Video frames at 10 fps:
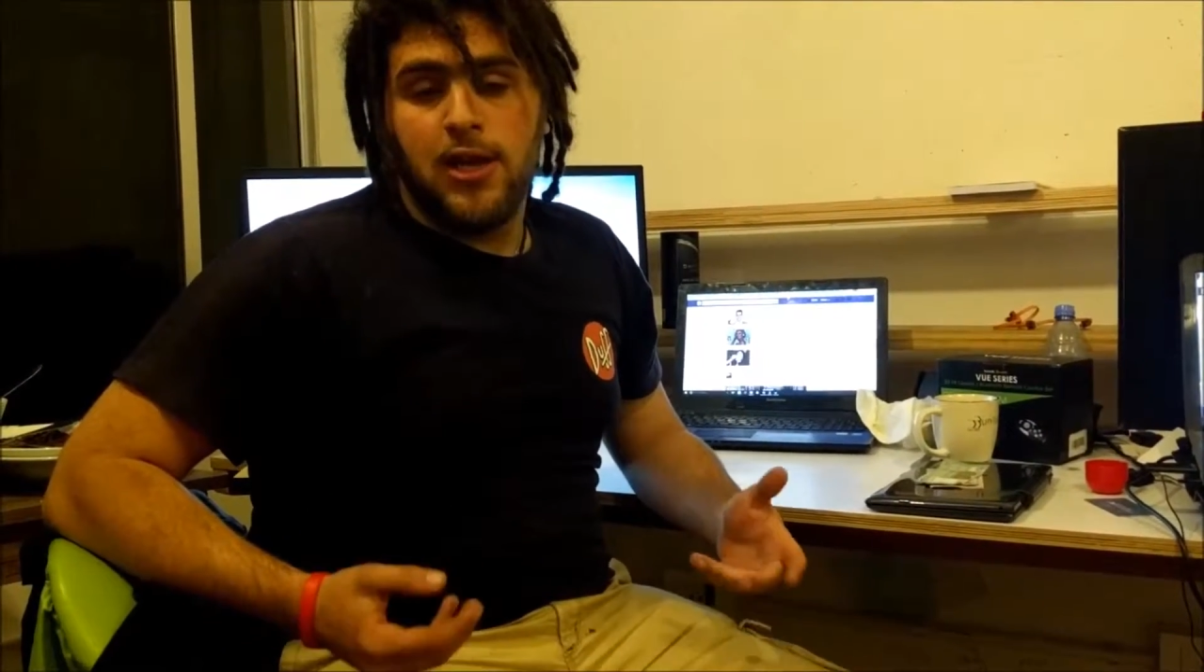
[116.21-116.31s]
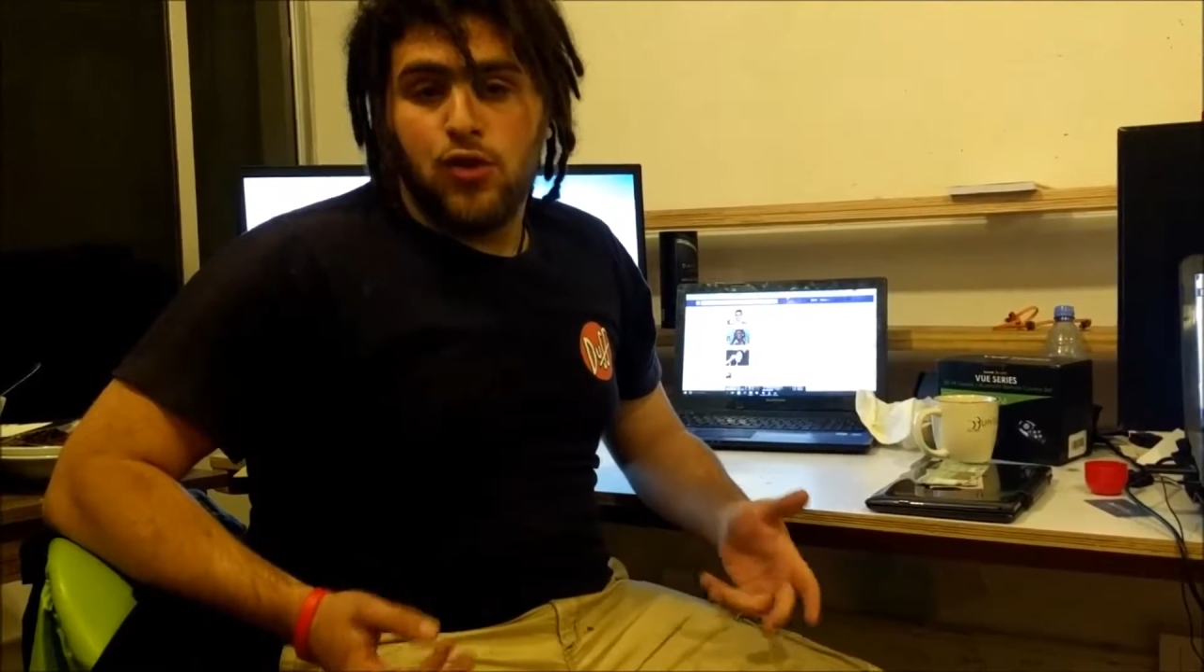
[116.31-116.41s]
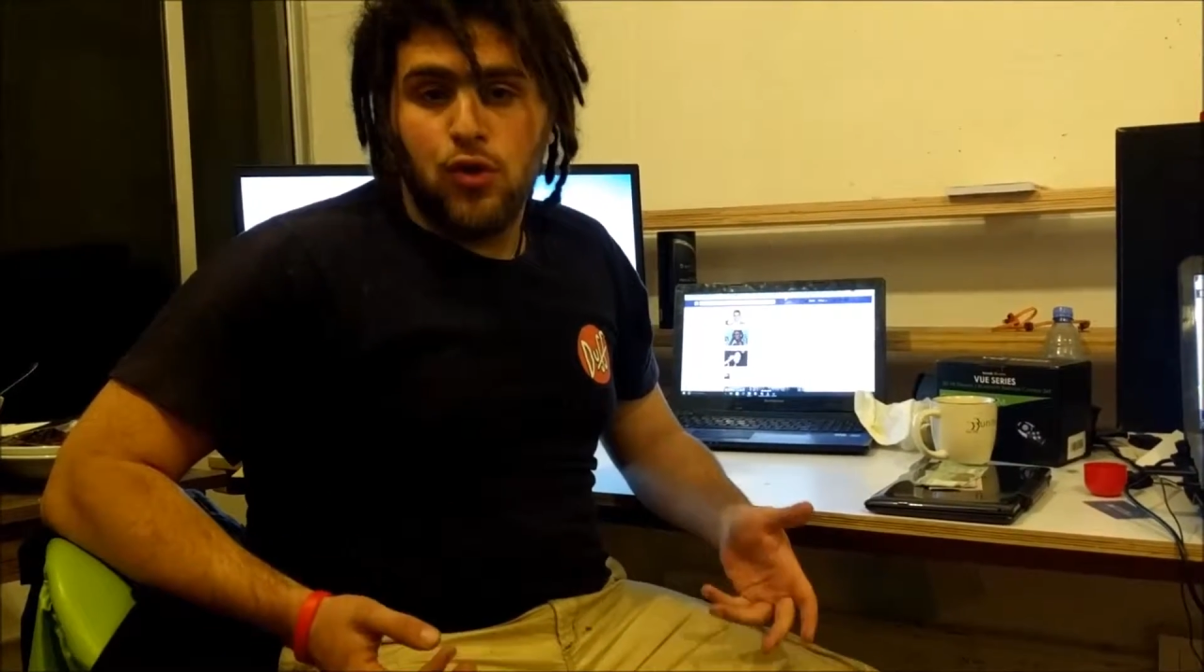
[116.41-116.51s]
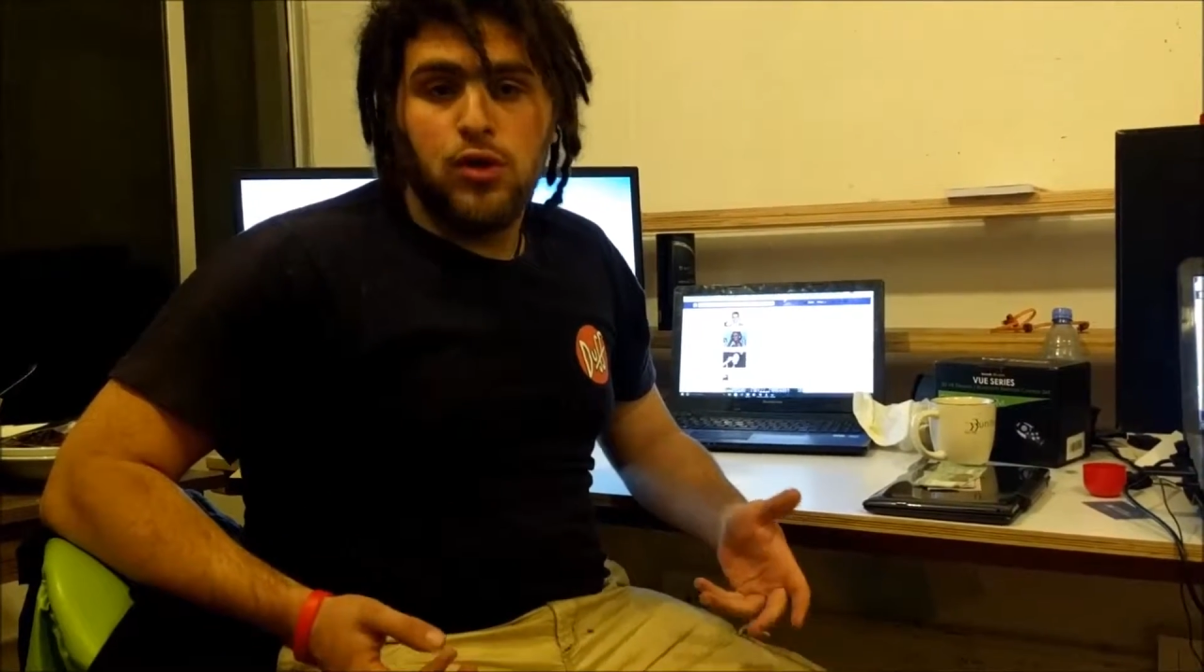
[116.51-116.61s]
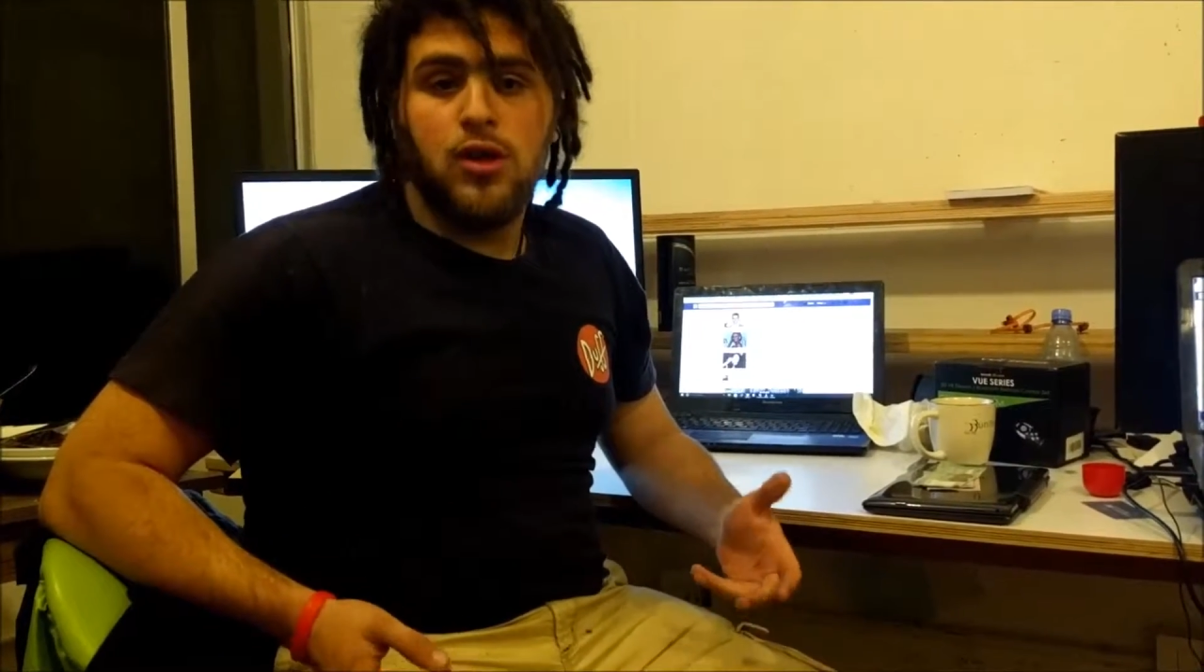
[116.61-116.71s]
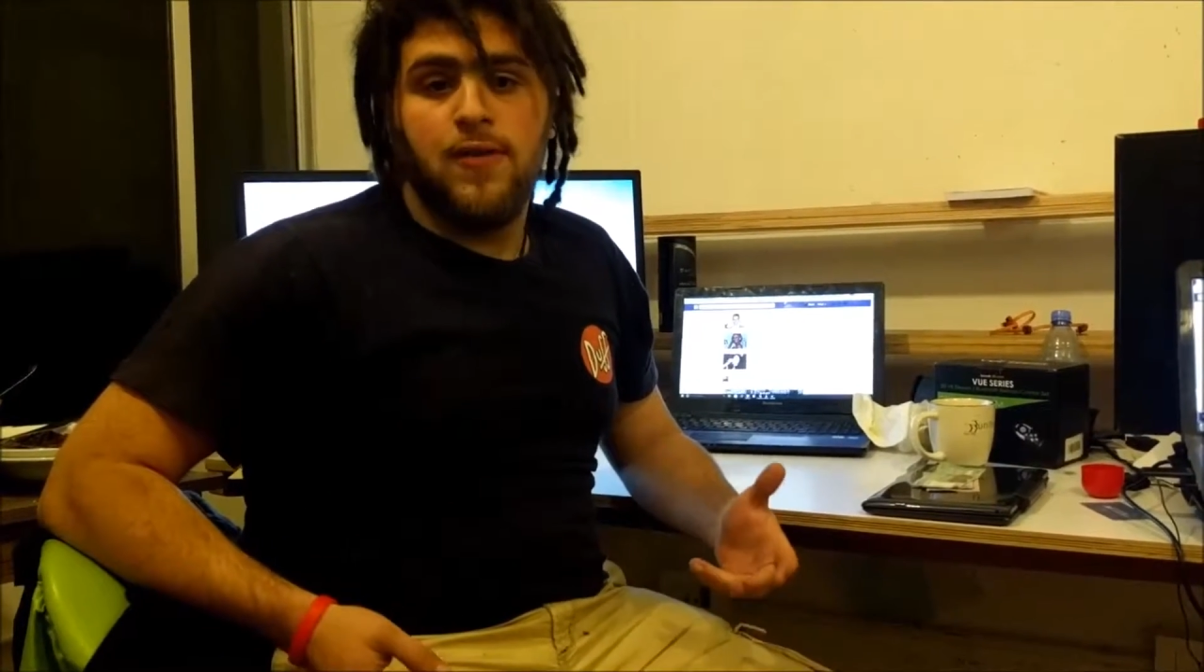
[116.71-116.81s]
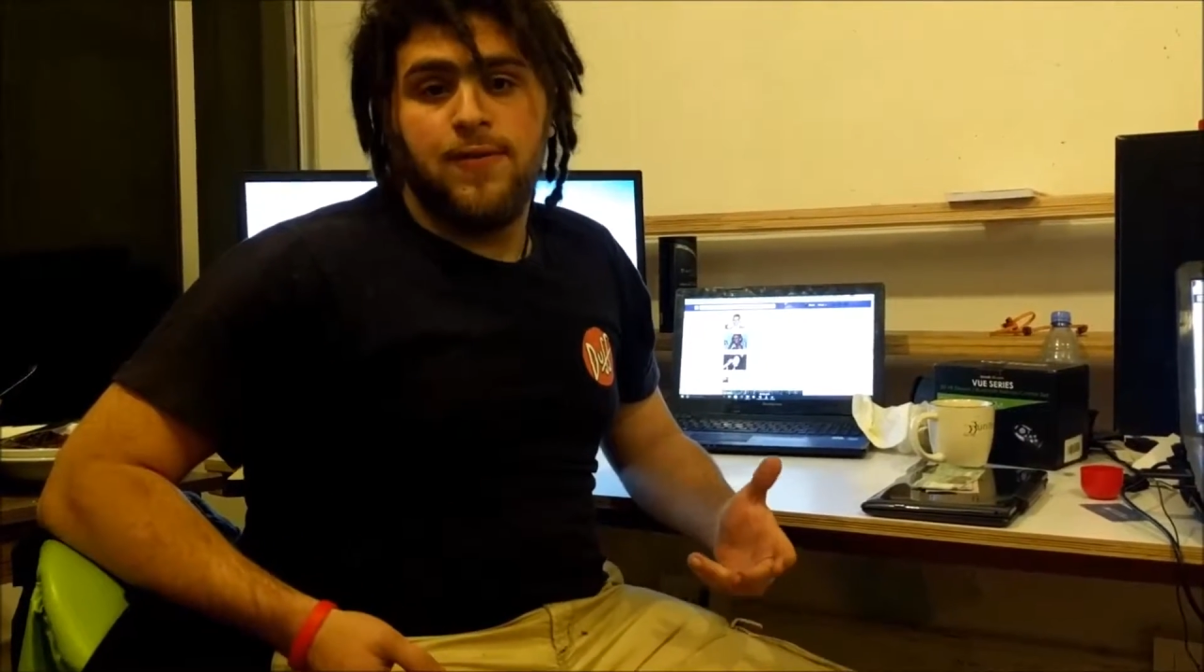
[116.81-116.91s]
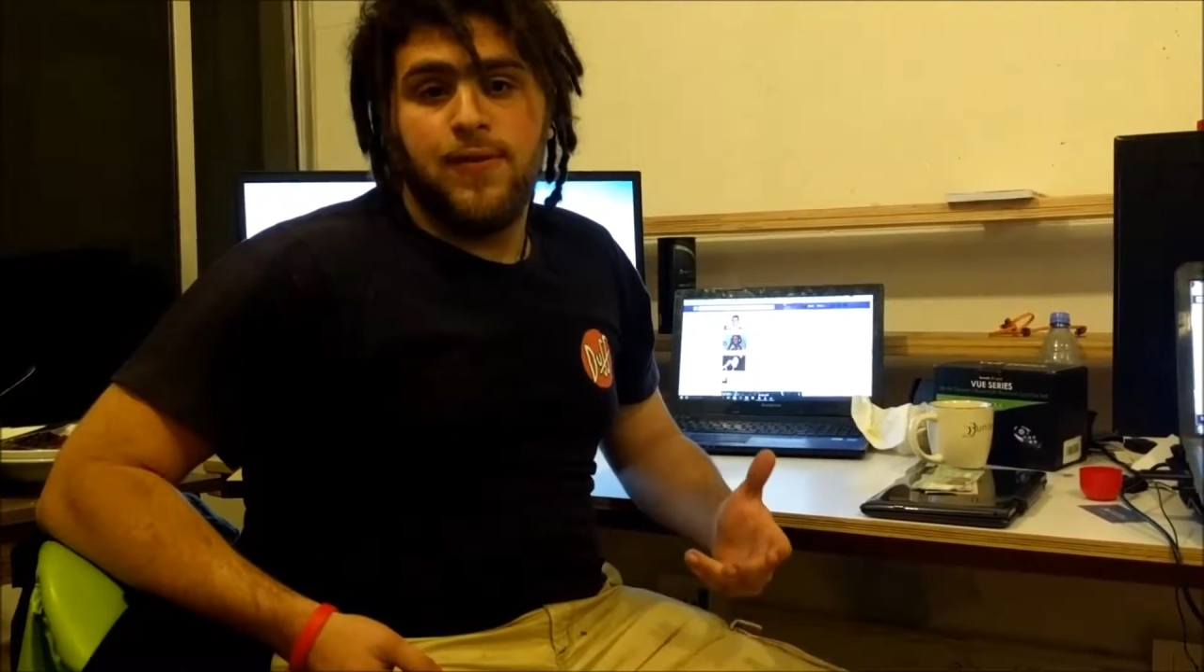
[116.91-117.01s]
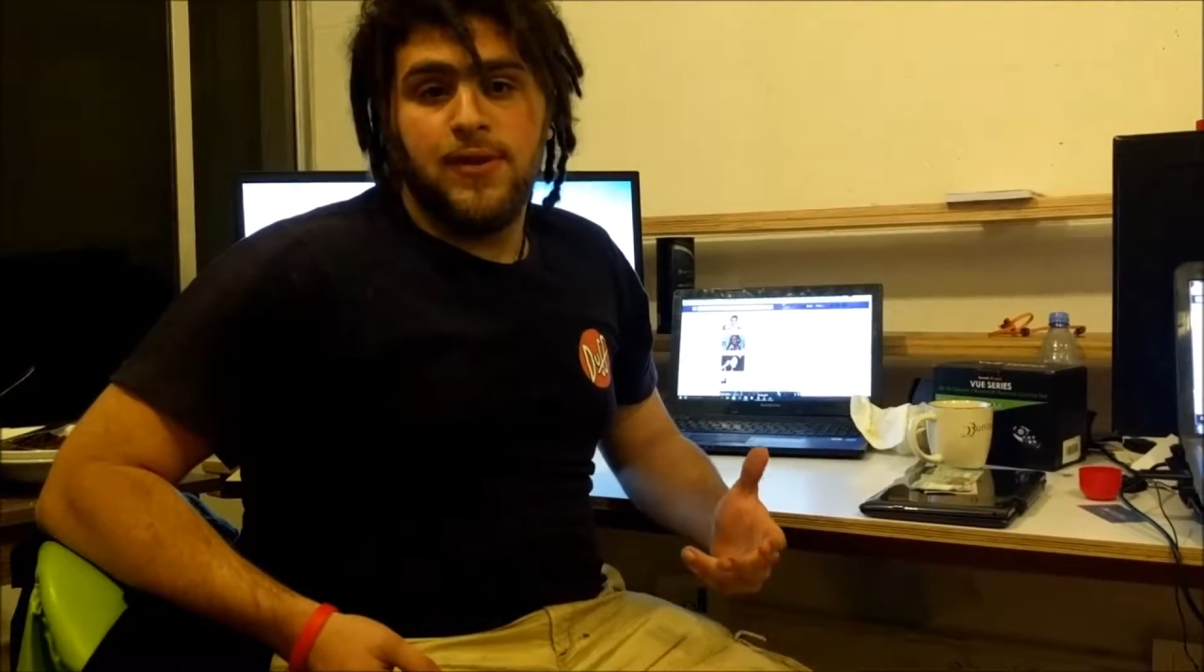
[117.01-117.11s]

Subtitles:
a total of